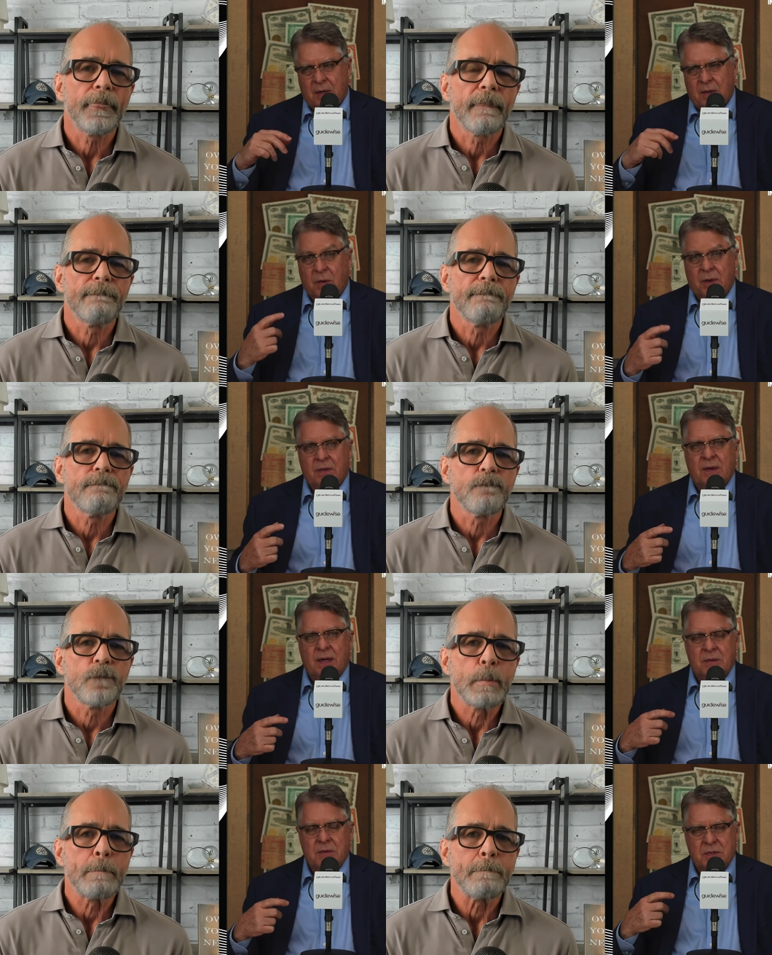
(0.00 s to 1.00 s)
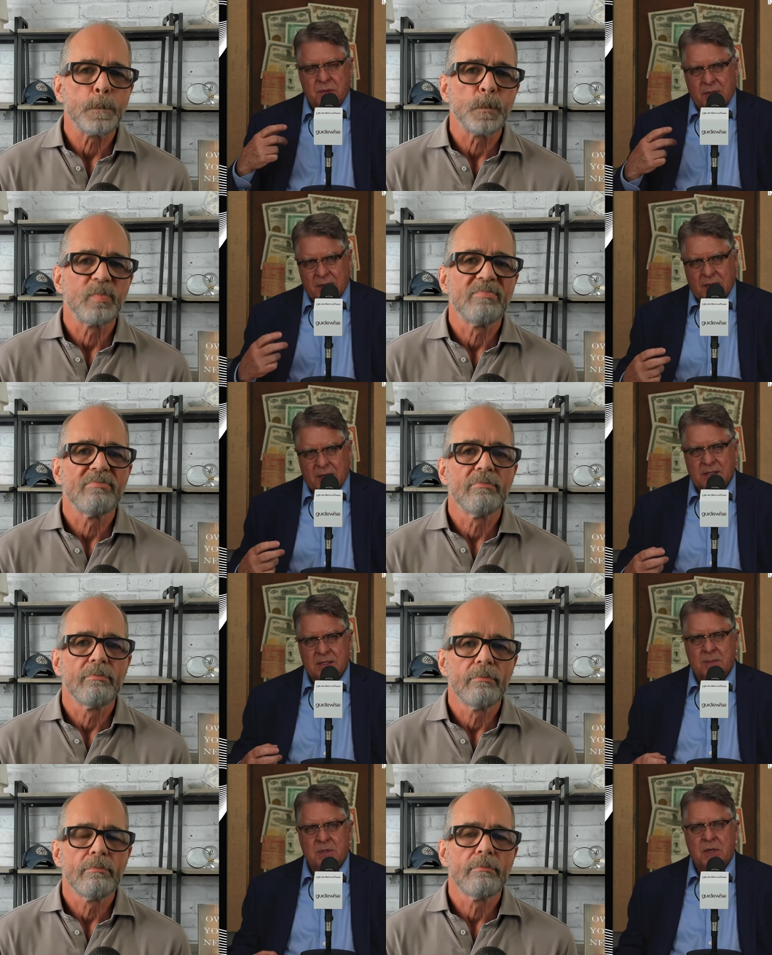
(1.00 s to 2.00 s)
Speaker 1: learning the values and learning the
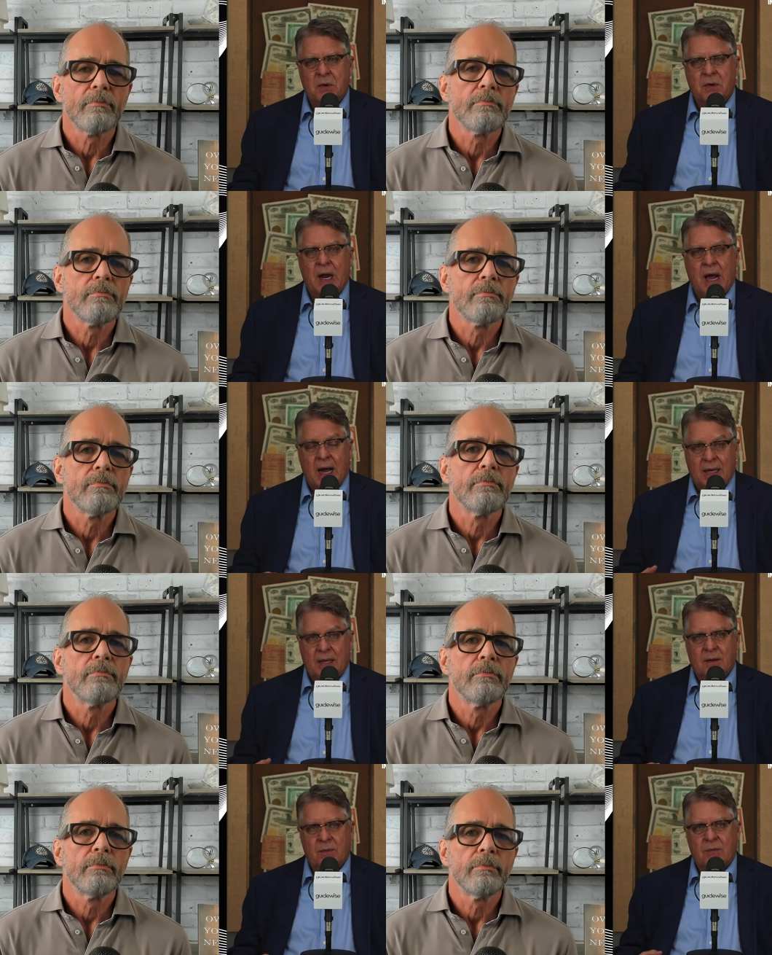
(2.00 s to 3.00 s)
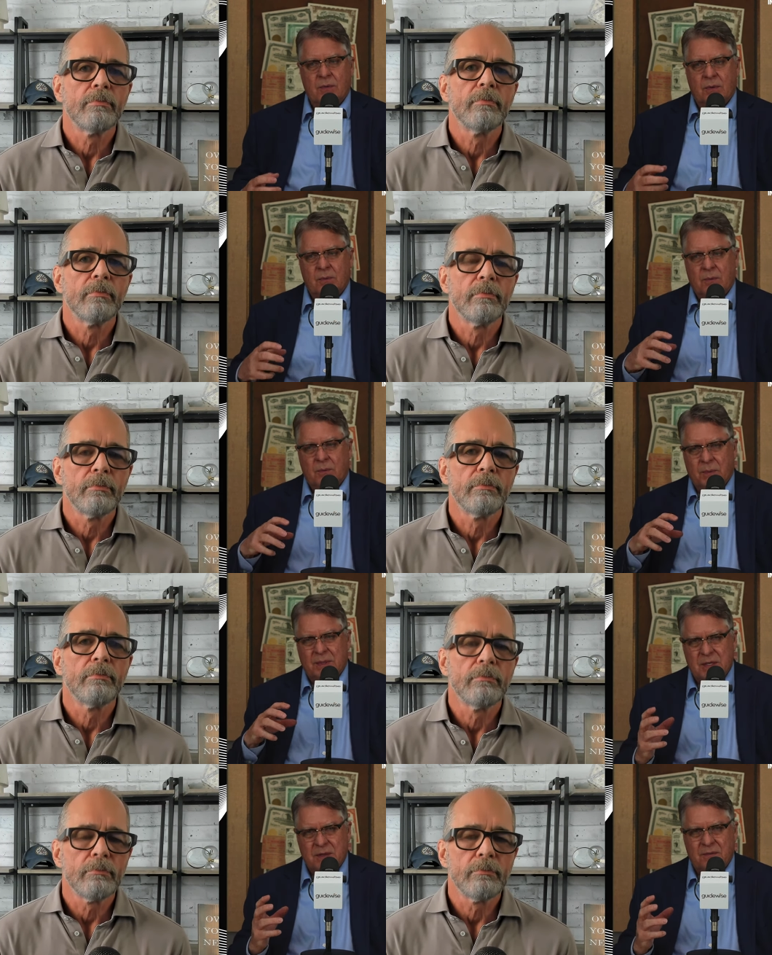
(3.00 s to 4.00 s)
concepts that you're guiding them through?
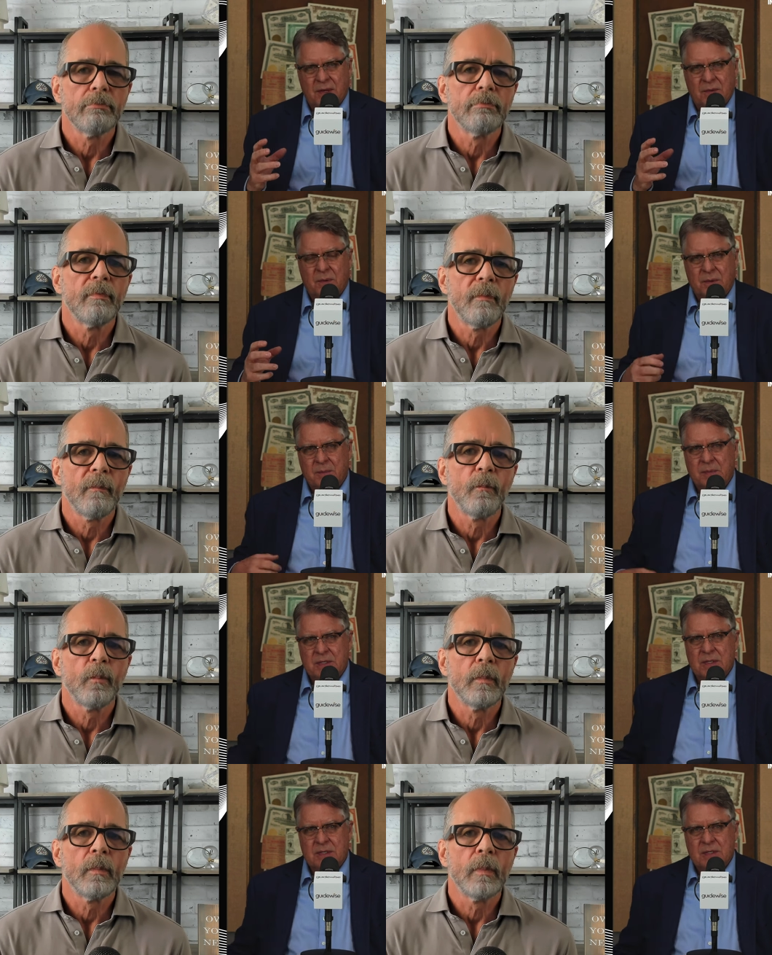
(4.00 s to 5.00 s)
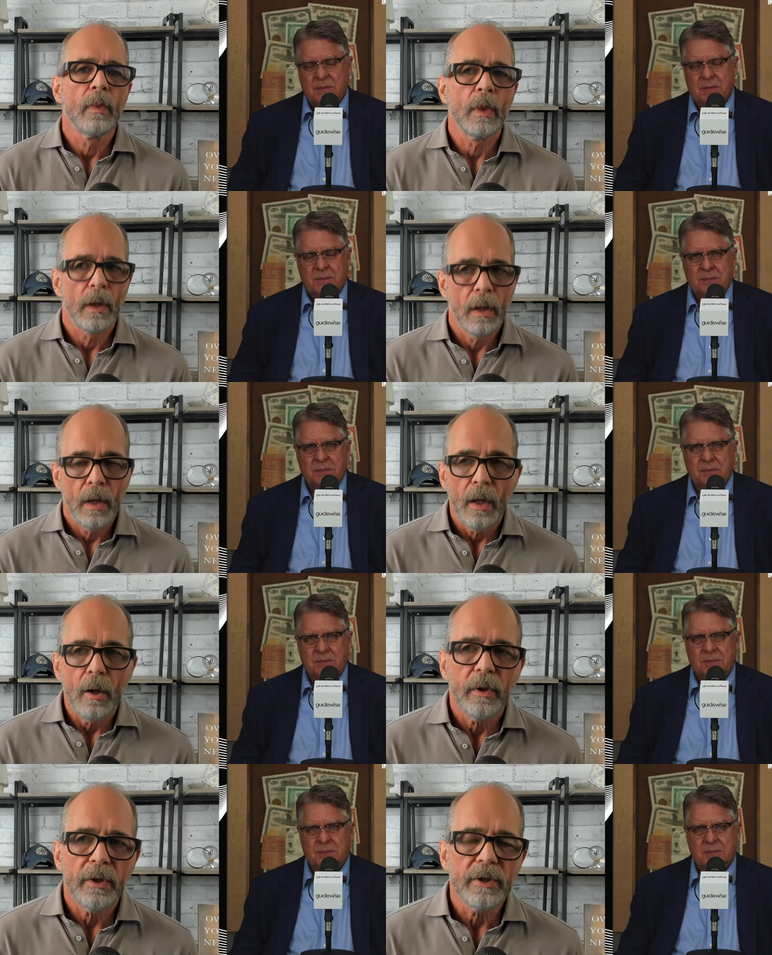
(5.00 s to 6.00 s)
What's the effect on their business?
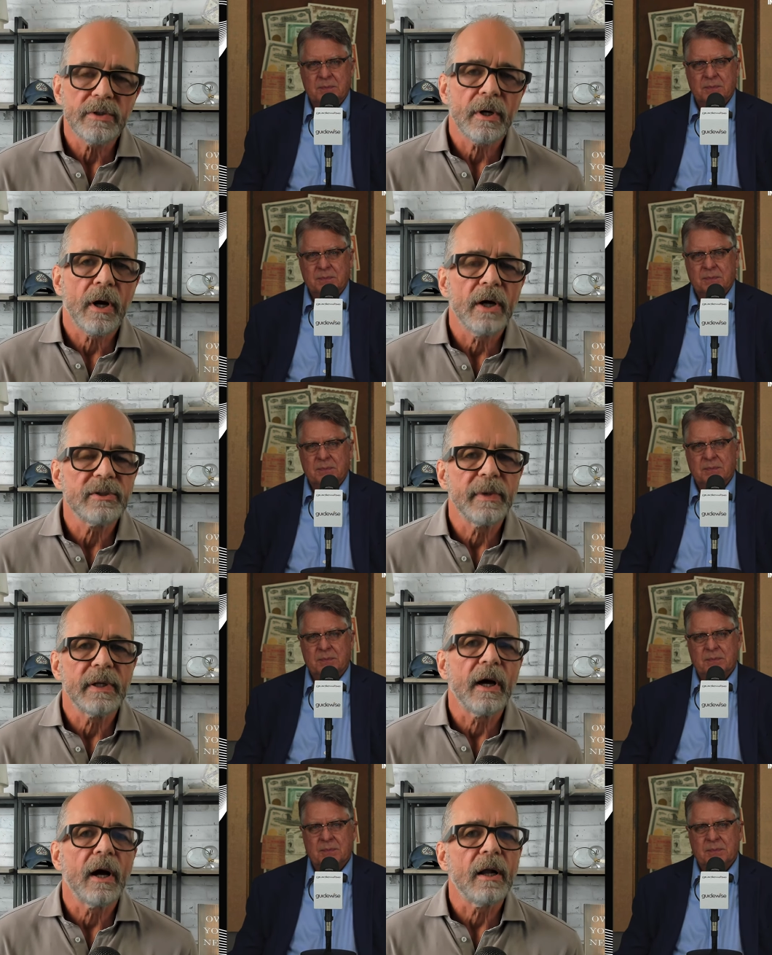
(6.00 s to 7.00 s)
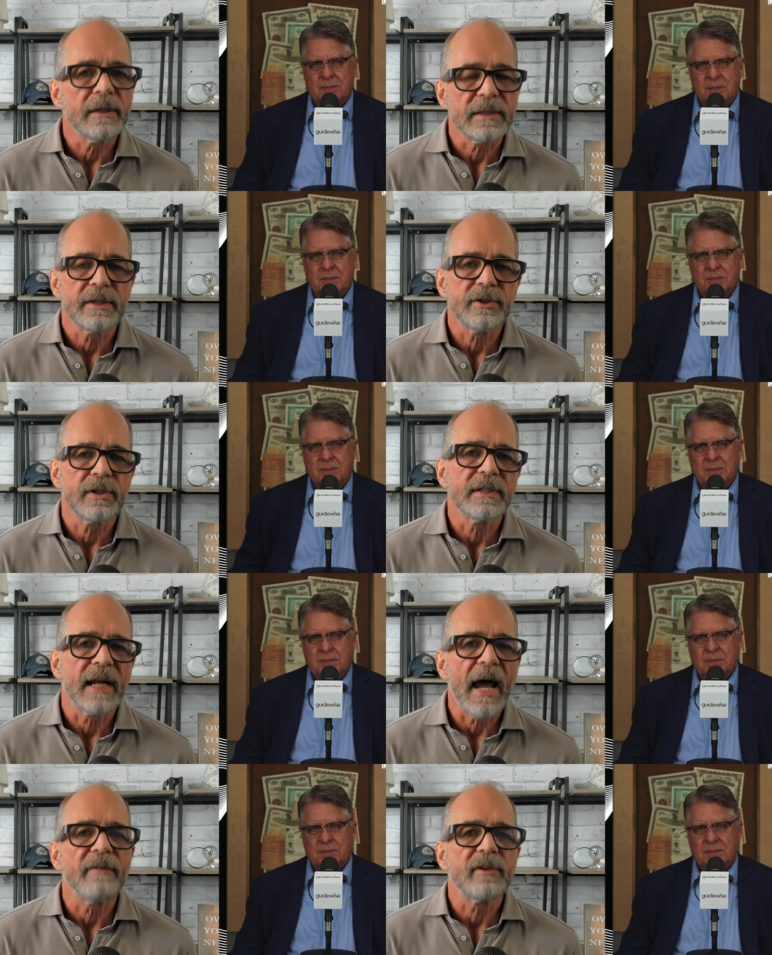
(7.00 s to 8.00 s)
Speaker 2: Well, those are ultimately all
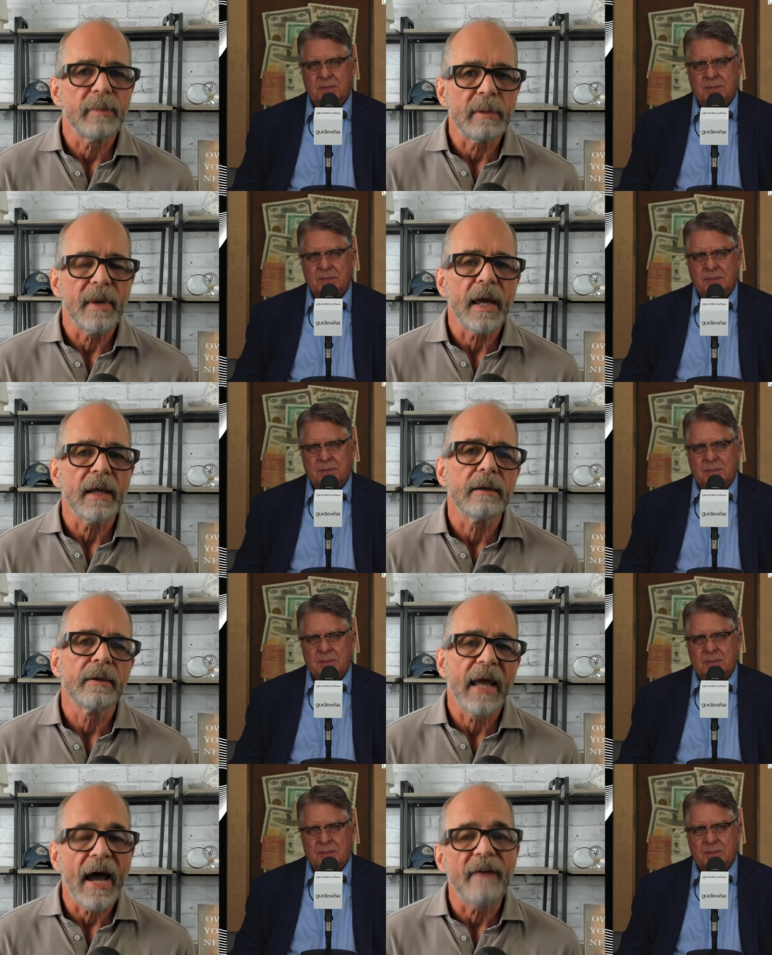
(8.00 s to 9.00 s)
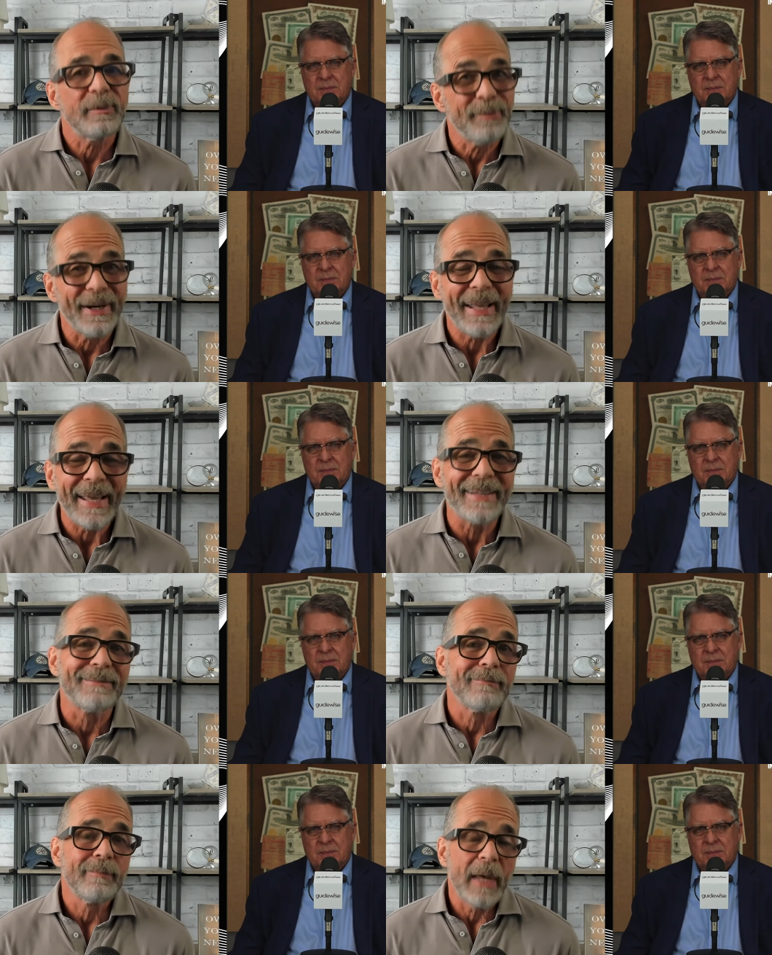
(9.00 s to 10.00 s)
decisions that have to be made. They have to put
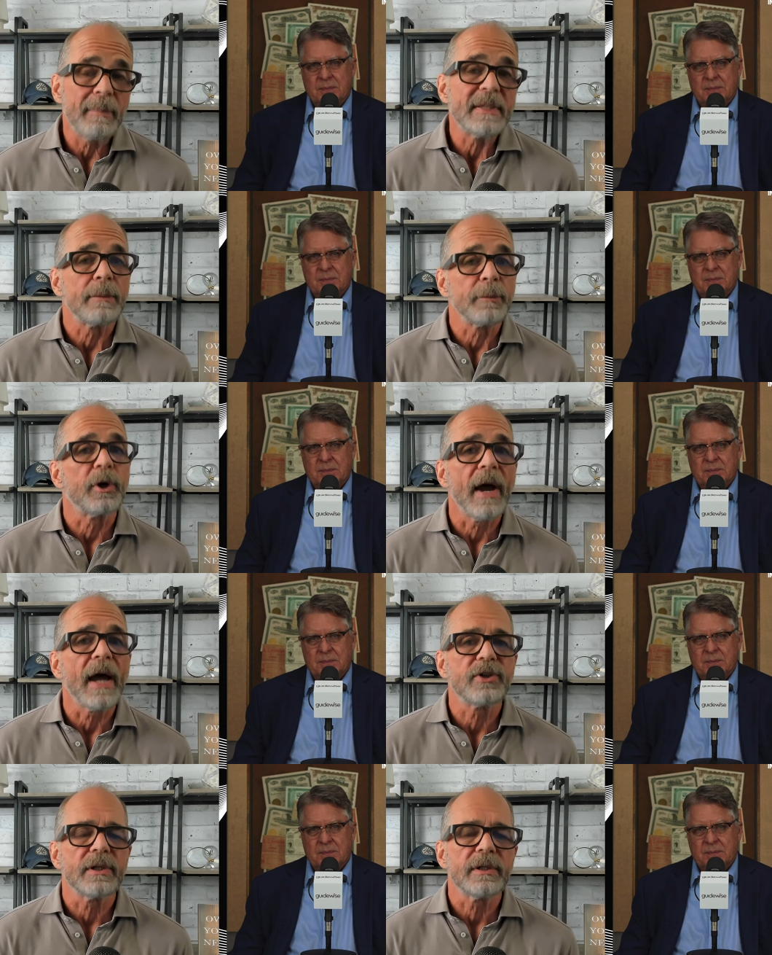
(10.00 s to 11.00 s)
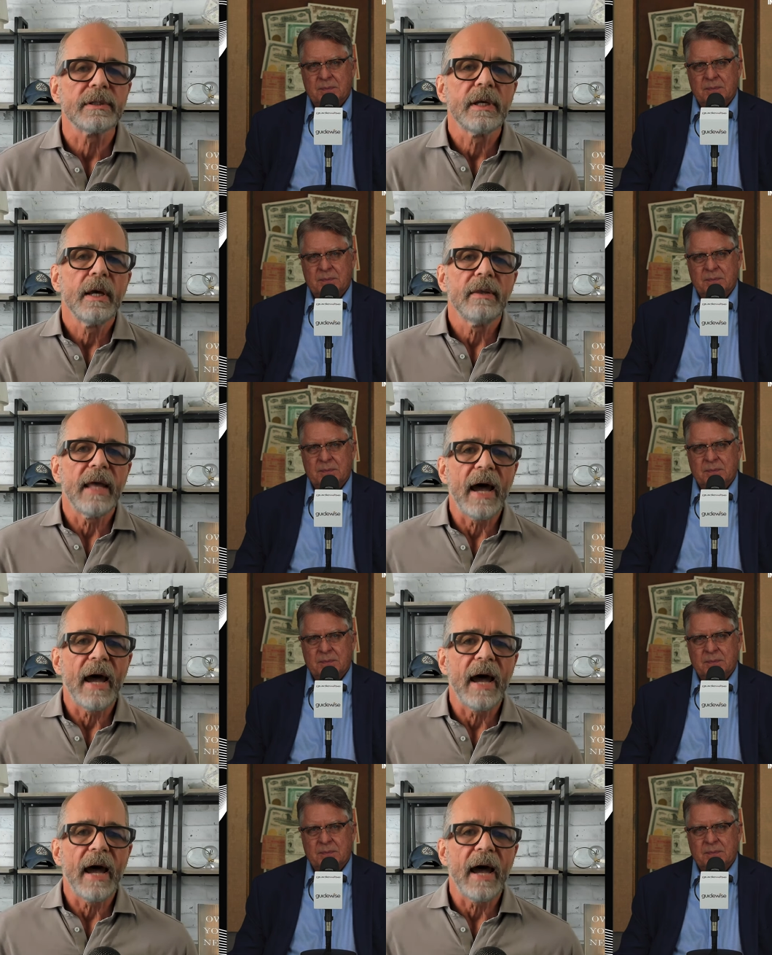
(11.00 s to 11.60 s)
in maybe some corrections. They